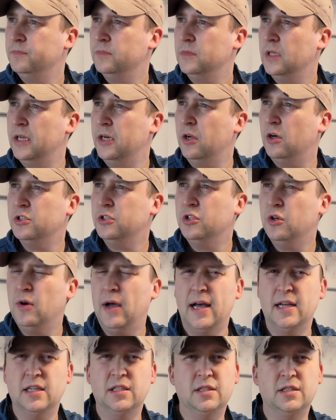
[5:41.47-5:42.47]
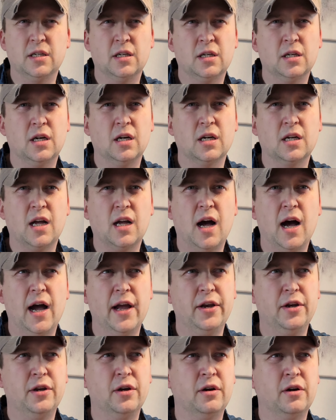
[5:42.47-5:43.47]
It also has a
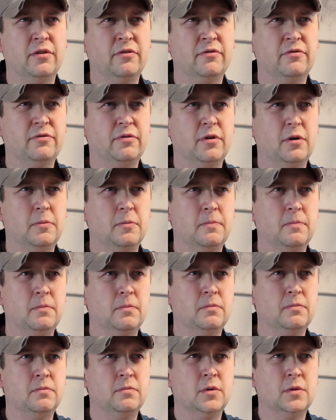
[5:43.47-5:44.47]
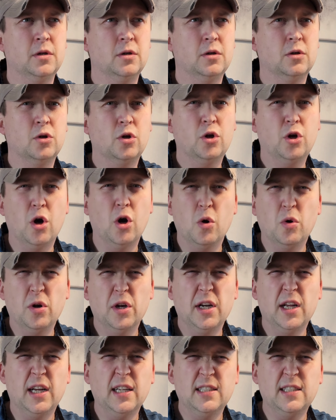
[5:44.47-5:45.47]
kind of
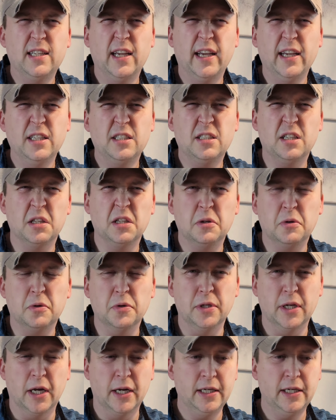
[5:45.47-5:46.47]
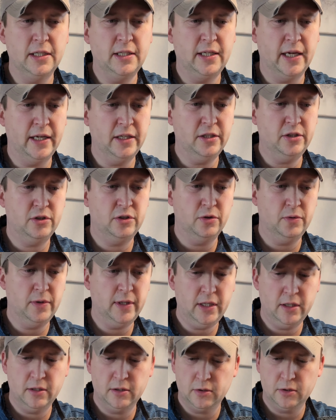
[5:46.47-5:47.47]
coconut taste, a little nutty taste to
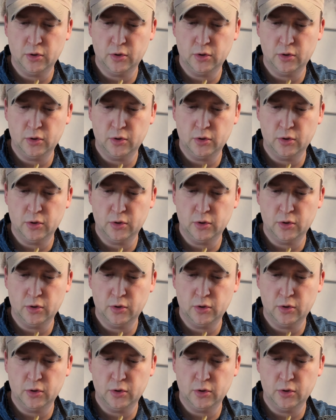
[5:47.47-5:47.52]
it.